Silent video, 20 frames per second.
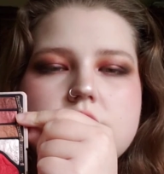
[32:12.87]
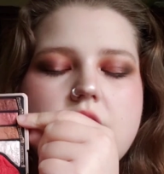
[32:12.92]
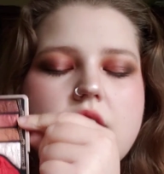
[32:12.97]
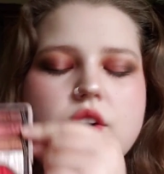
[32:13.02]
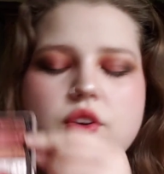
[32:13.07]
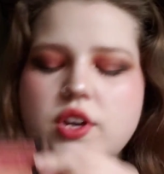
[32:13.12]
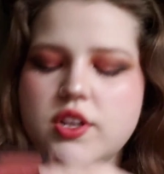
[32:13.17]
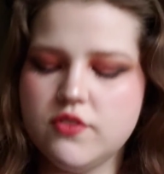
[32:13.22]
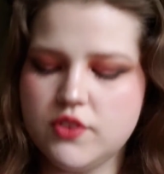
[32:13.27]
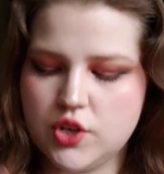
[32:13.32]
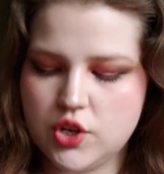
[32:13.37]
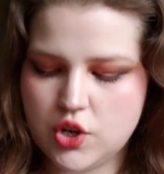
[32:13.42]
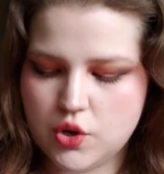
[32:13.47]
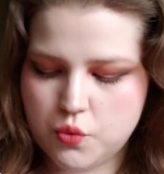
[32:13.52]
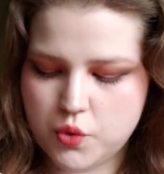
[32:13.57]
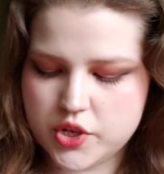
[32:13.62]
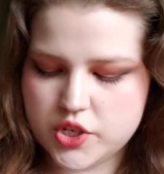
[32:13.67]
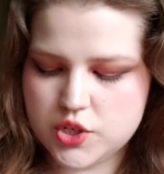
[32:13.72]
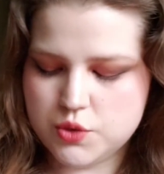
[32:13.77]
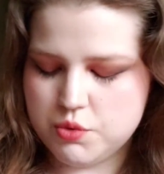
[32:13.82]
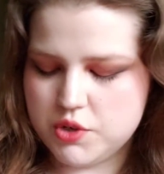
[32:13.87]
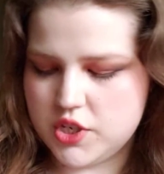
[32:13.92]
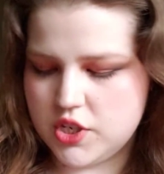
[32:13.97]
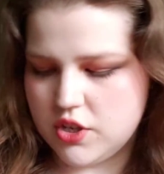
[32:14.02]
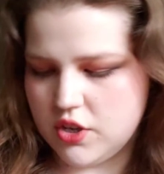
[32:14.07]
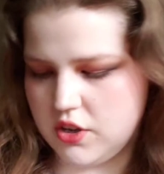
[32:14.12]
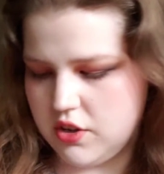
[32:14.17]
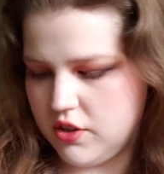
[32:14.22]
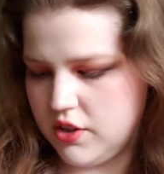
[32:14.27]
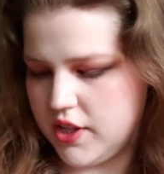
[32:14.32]
I don't even know what you would
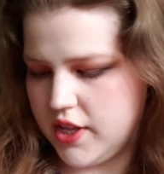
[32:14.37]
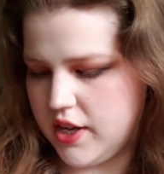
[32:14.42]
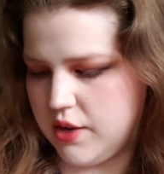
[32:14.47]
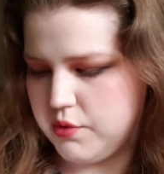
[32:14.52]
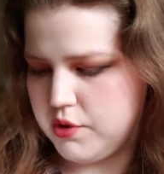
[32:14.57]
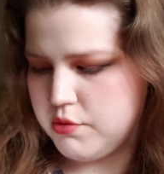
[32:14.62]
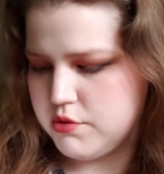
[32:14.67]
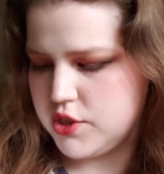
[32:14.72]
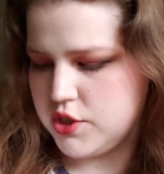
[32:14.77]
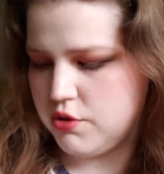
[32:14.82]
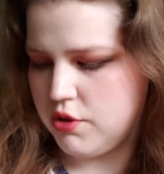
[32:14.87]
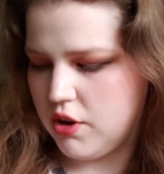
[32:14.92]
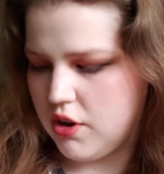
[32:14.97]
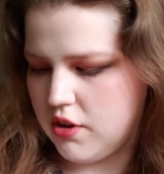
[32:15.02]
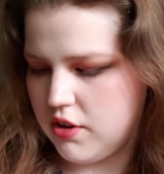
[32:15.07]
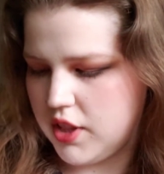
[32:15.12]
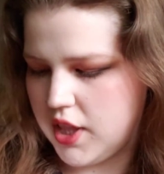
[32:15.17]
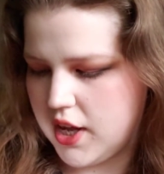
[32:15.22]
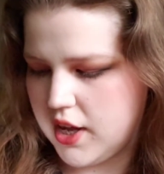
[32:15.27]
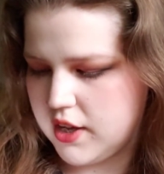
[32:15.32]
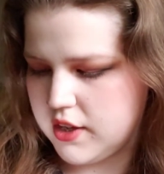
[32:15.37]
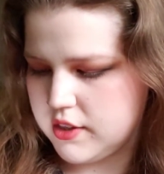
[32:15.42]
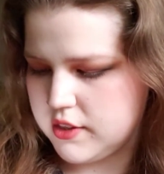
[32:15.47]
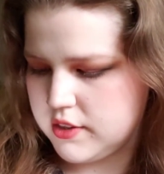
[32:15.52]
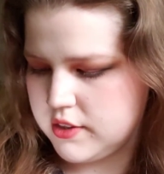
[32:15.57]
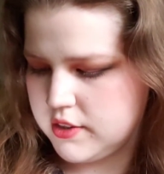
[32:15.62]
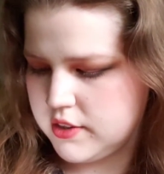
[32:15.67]
call that. What would you call that?